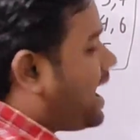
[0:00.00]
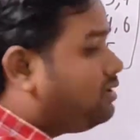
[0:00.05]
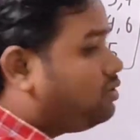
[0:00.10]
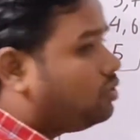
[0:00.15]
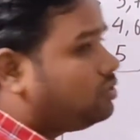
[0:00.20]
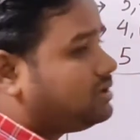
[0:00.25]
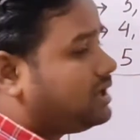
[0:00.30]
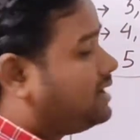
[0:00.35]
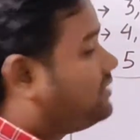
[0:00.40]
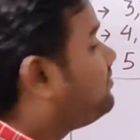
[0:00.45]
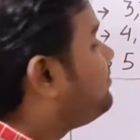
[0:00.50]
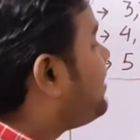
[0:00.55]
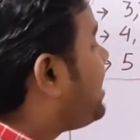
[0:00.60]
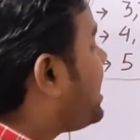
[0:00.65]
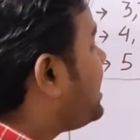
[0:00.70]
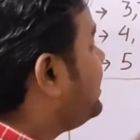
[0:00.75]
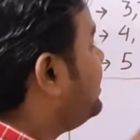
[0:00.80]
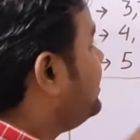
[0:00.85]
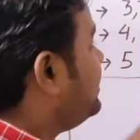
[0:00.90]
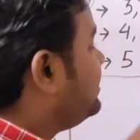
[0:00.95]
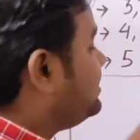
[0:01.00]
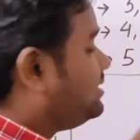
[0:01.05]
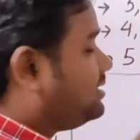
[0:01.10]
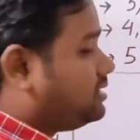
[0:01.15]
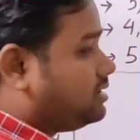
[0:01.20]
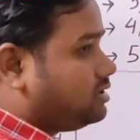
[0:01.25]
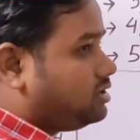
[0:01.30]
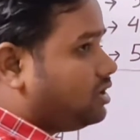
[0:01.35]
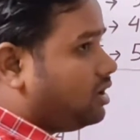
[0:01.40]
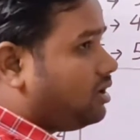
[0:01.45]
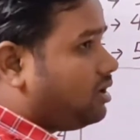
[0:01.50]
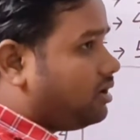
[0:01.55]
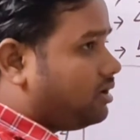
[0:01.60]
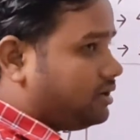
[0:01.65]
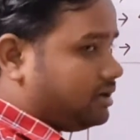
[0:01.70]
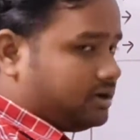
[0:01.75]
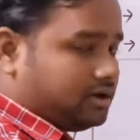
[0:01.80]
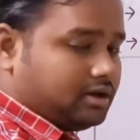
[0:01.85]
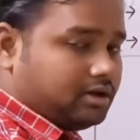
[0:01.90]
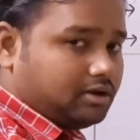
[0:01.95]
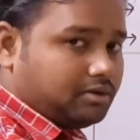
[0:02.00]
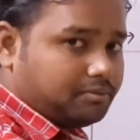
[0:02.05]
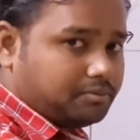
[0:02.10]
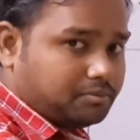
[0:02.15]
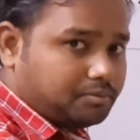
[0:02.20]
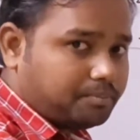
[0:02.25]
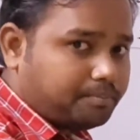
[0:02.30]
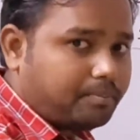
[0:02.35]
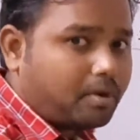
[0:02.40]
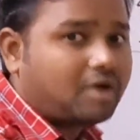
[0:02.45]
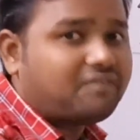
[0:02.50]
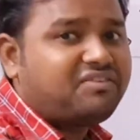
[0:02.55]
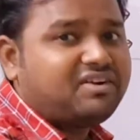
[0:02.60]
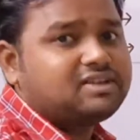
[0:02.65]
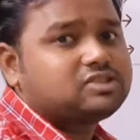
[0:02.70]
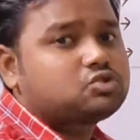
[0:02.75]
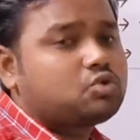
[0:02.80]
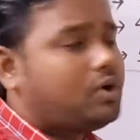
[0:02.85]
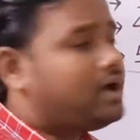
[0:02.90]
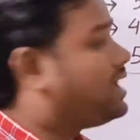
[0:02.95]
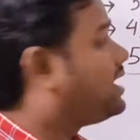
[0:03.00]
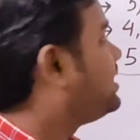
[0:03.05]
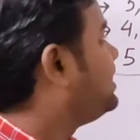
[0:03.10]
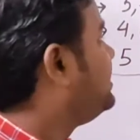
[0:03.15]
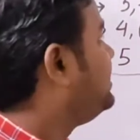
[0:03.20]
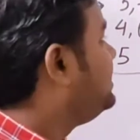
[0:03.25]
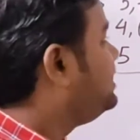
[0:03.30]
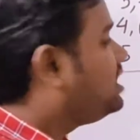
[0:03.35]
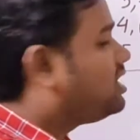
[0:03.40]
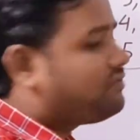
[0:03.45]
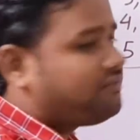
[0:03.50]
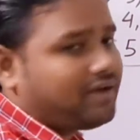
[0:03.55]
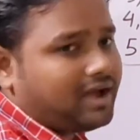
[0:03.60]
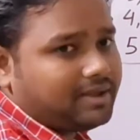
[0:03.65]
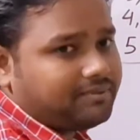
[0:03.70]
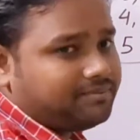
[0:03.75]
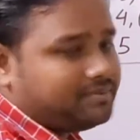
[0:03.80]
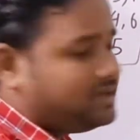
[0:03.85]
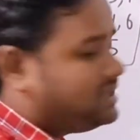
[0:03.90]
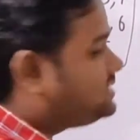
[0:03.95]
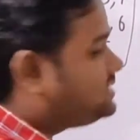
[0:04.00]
I know that 5, the perfect square near 5